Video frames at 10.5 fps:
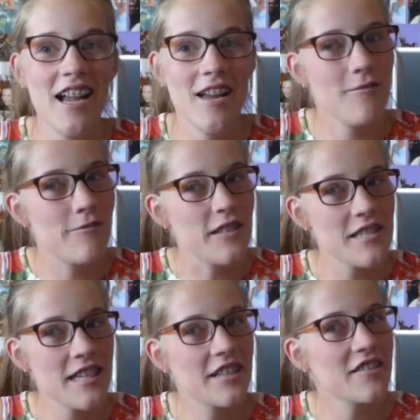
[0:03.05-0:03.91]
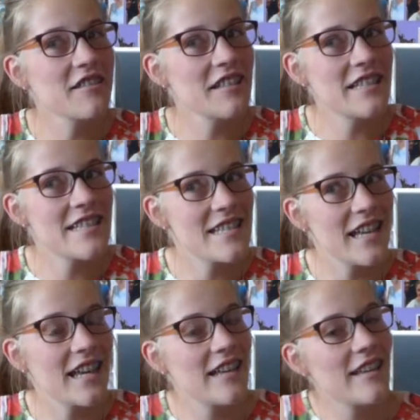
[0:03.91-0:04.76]
It feels like only
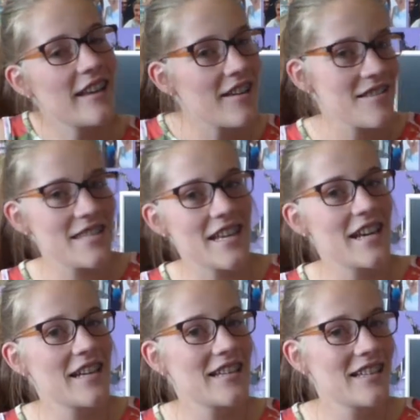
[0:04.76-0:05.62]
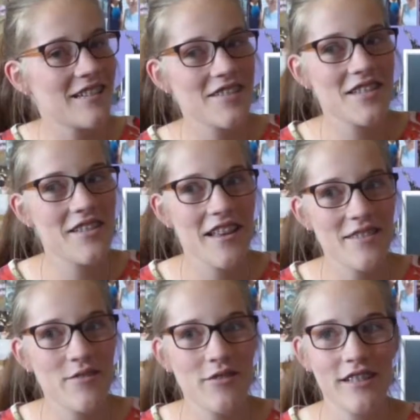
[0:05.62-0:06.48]
yesterday that I was saying that it was
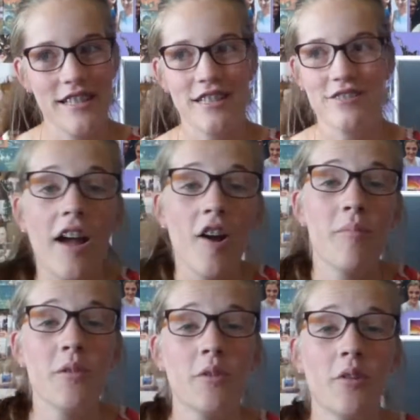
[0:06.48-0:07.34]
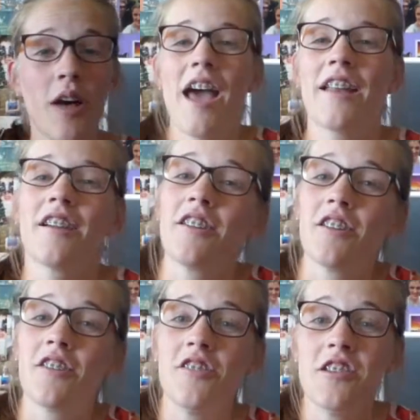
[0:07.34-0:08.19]
2015. I hope you all had a
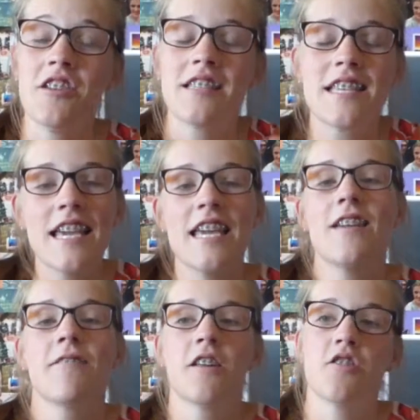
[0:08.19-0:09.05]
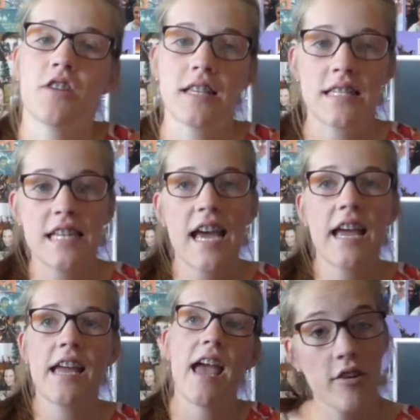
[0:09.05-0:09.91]
good New Year's Eve and New Year's Day.